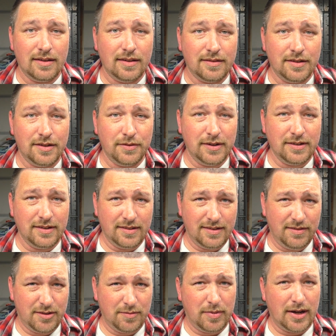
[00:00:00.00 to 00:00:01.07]
situation that
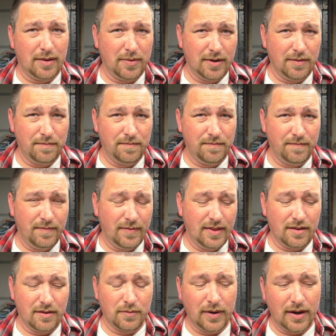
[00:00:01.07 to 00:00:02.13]
seems to pop up
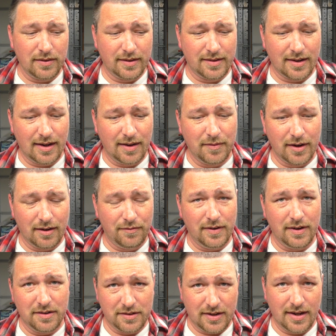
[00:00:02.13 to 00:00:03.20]
around the time that I
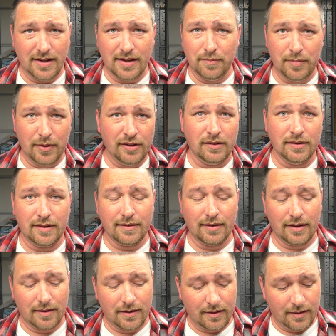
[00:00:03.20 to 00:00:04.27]
finish any build. It's like,